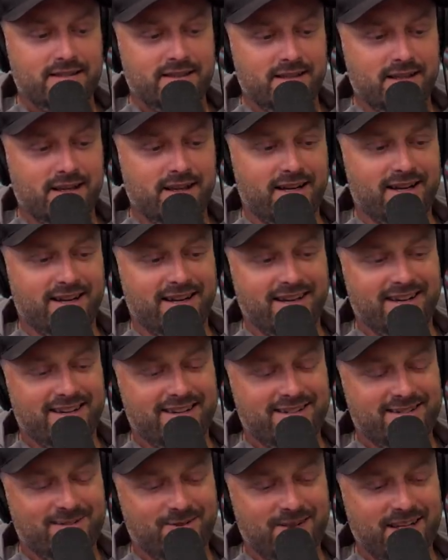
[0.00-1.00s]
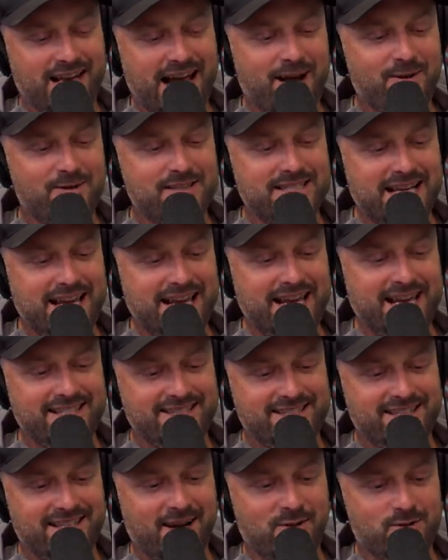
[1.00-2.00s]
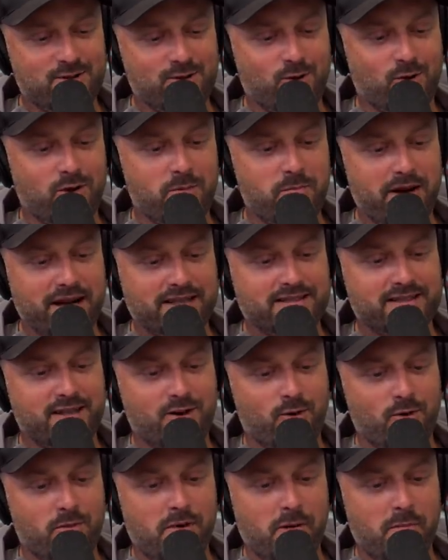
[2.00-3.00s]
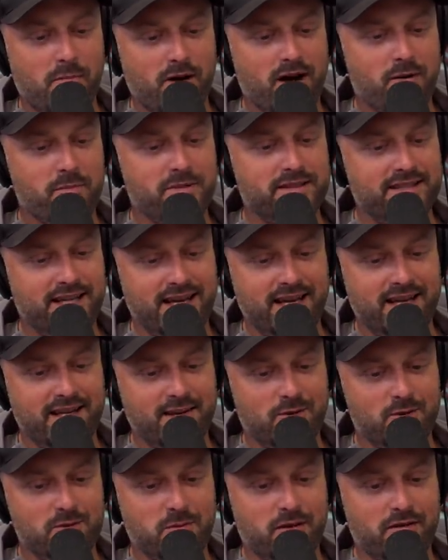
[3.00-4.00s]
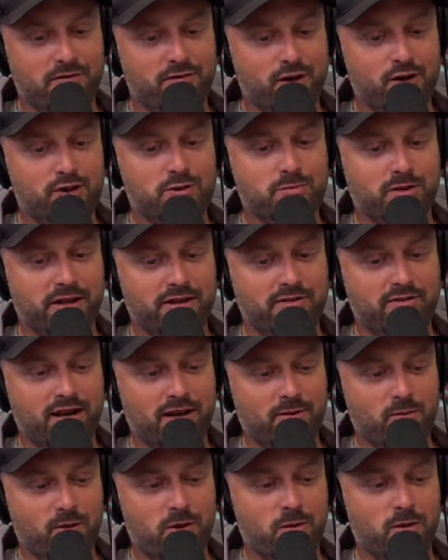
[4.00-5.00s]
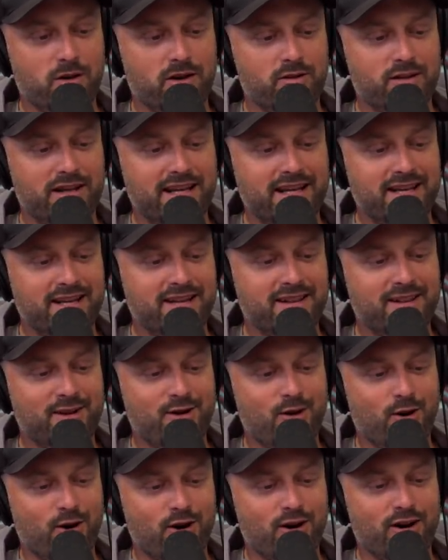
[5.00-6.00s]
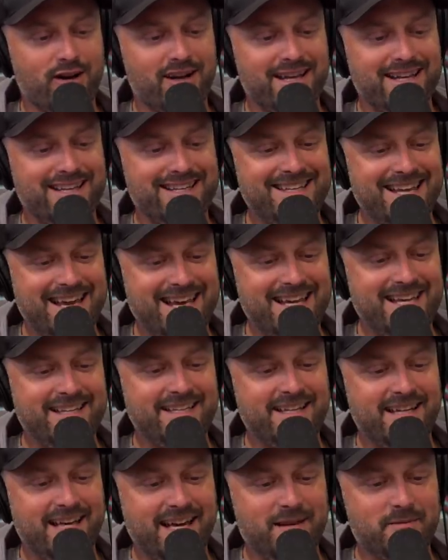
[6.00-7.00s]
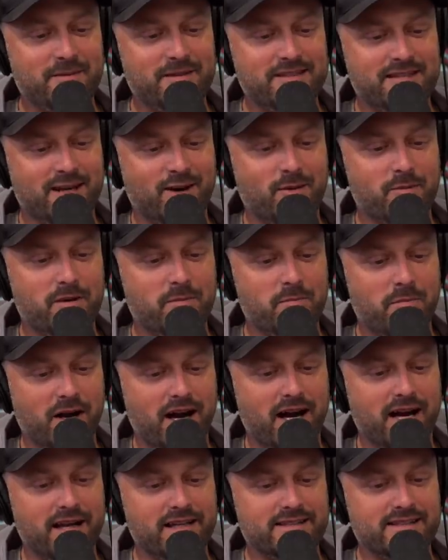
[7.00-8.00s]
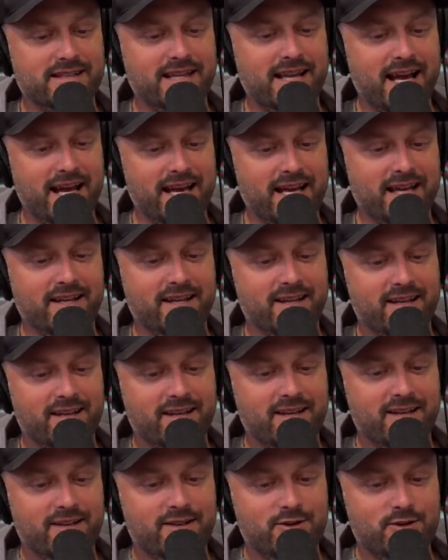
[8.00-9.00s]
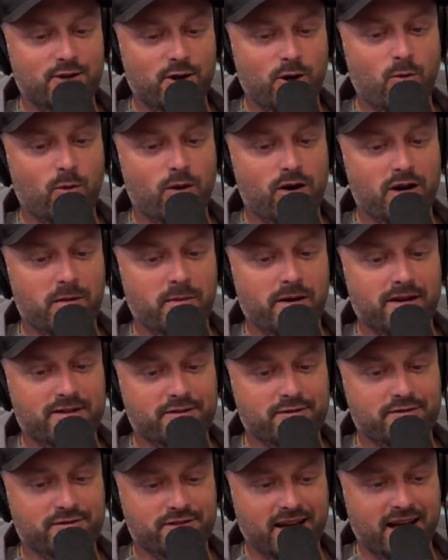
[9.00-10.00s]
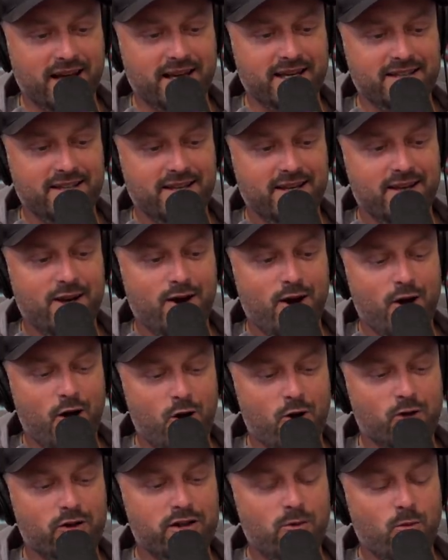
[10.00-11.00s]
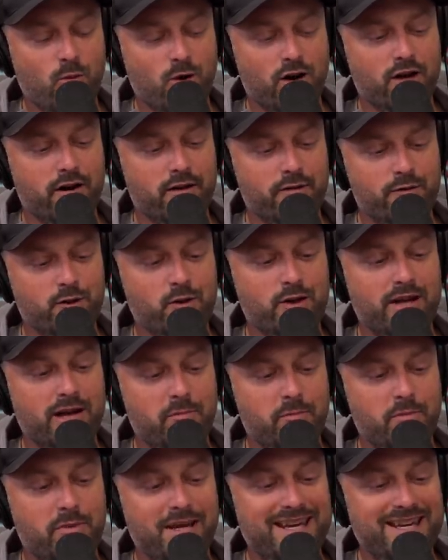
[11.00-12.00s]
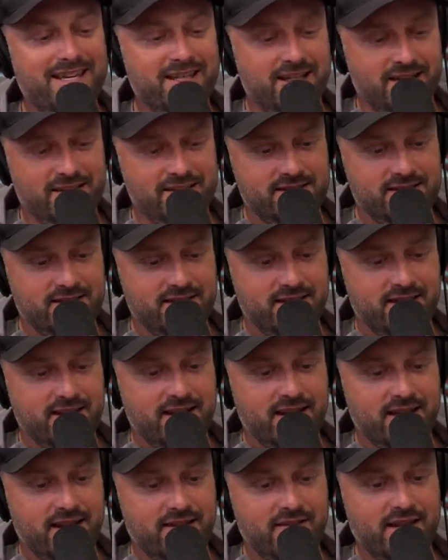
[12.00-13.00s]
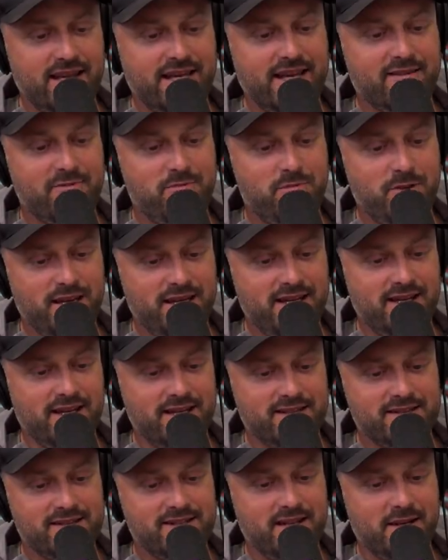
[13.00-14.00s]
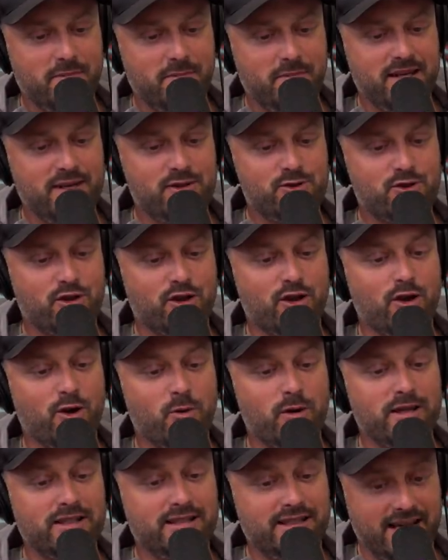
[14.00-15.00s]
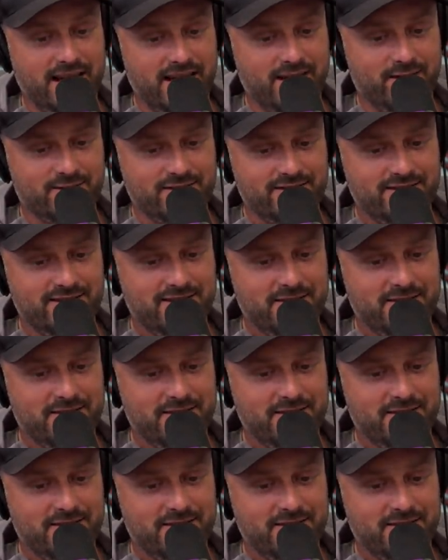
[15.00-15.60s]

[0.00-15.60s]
When I was 8, I was going to Mexico with my mom and dad, and it was my first plane ride. We were getting in the car, and Nate came to tell me bye and said, hey, don't worry about the flight. Only worry if you get peanuts. If they give peanuts, it means you're going down.